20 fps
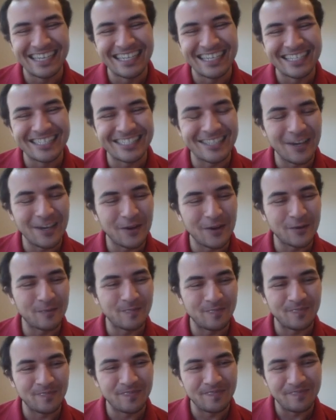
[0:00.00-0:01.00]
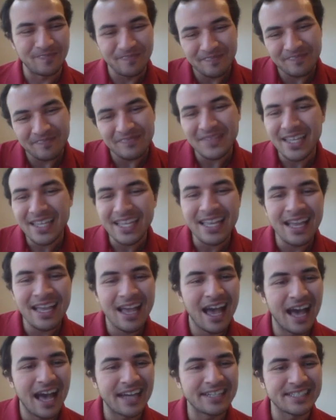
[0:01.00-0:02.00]
So
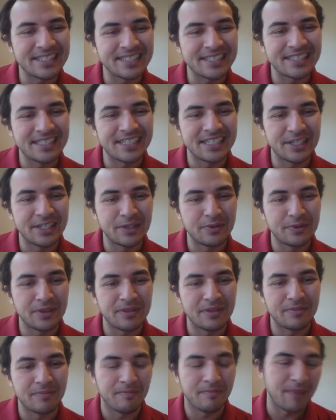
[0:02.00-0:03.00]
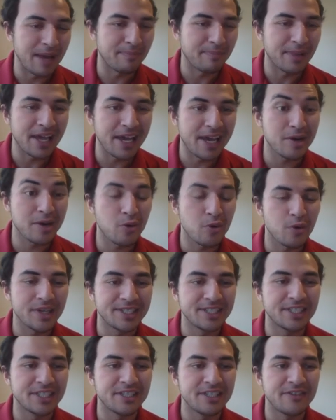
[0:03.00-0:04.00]
I just continue with my plan,
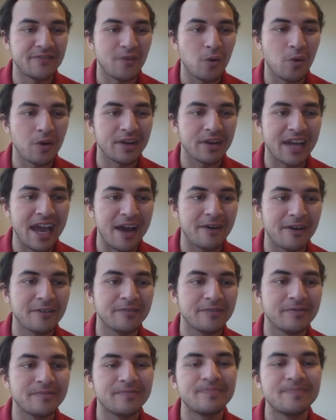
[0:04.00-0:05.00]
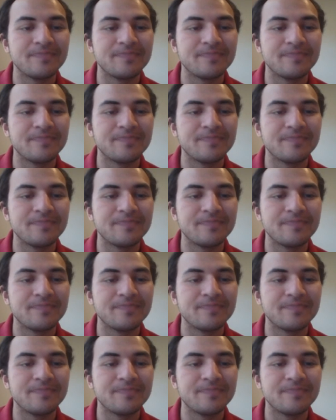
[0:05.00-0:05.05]
queen g4 now.